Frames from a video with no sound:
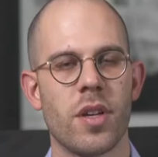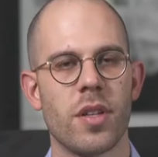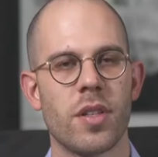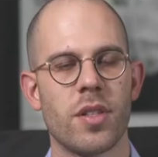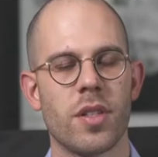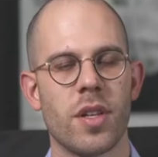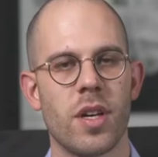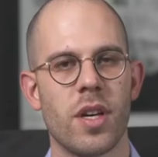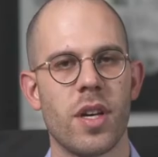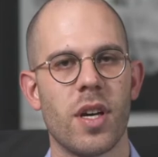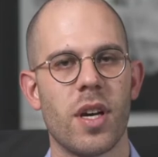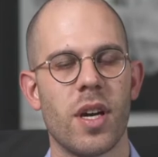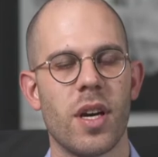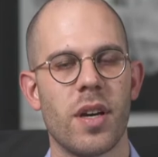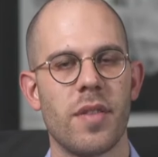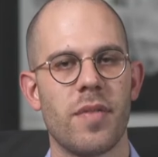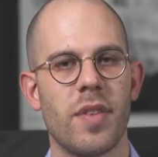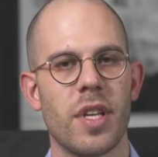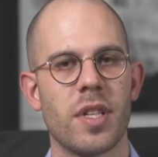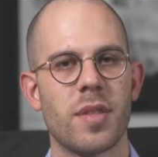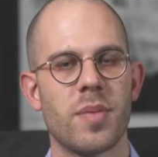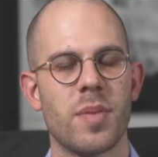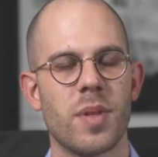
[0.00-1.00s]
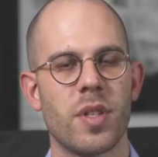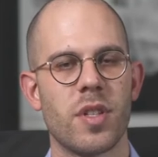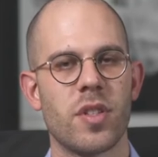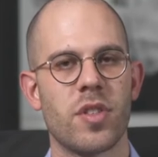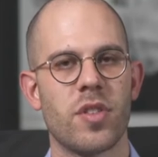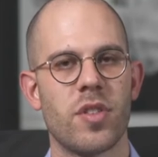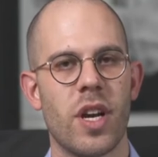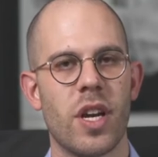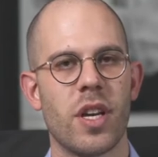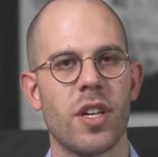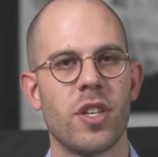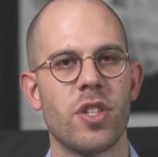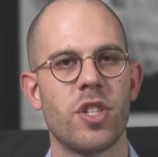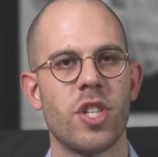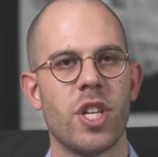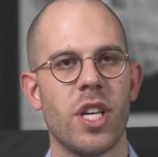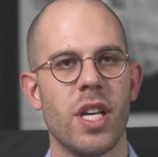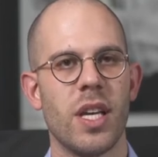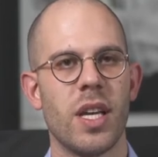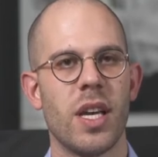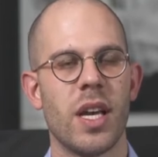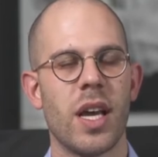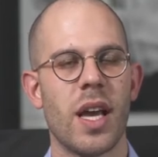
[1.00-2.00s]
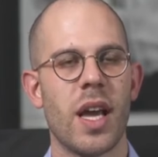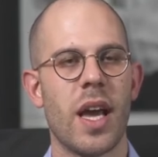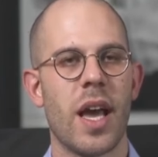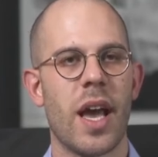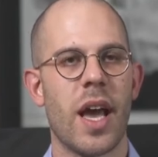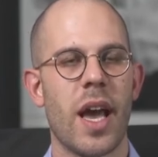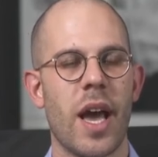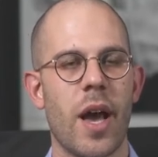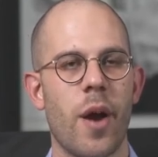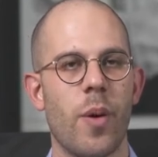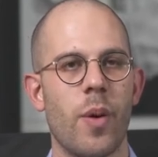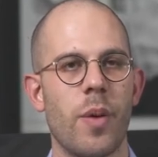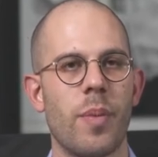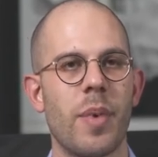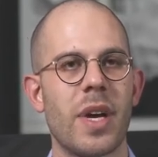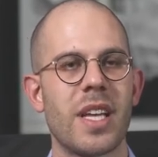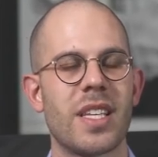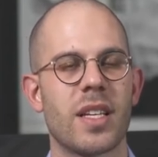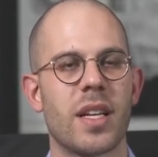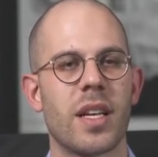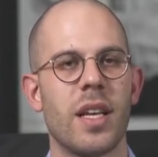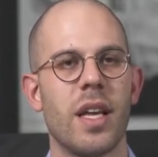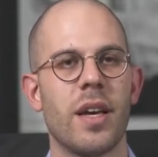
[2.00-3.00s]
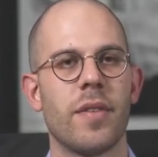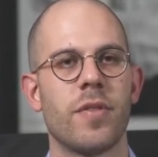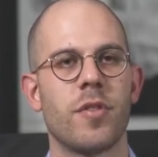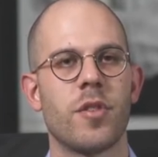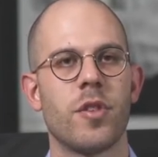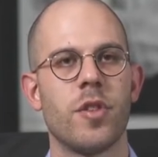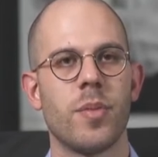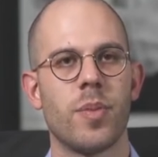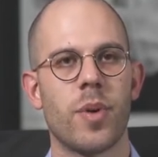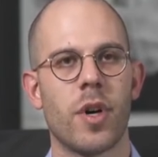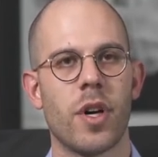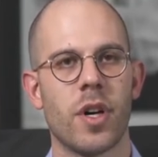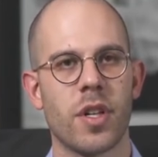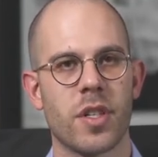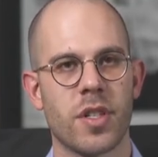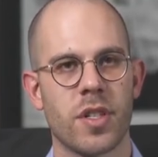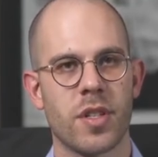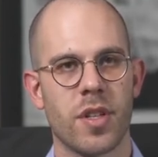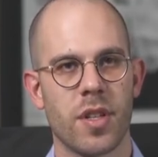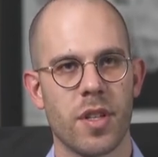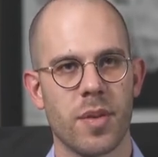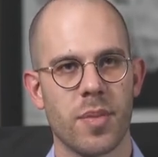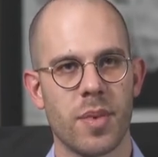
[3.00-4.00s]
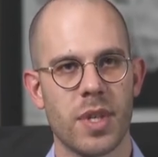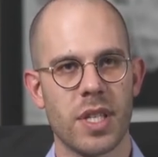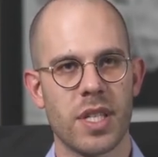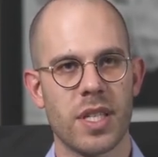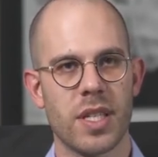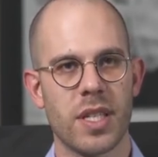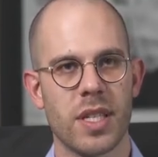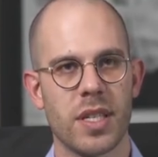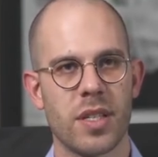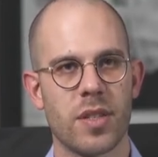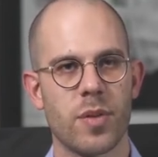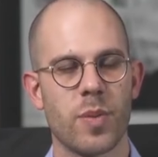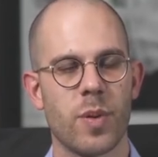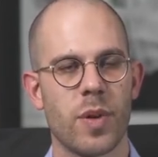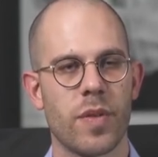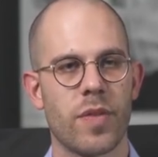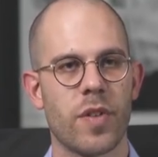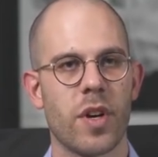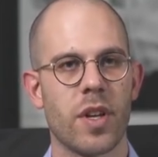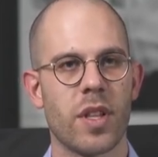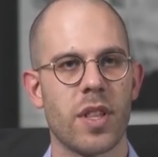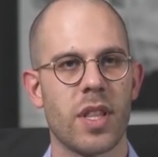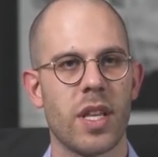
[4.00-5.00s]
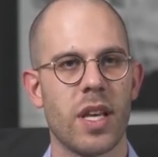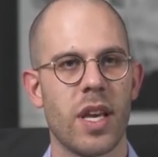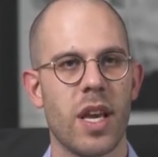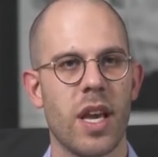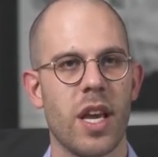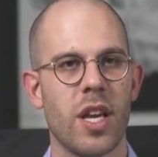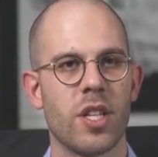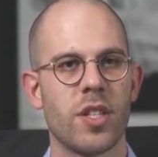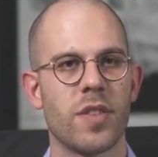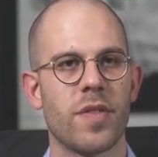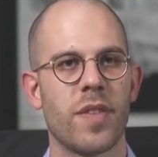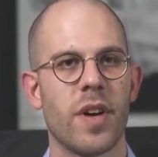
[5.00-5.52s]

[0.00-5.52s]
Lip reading: So our investment strategy, we basically have two parts to the business. We've got the hedge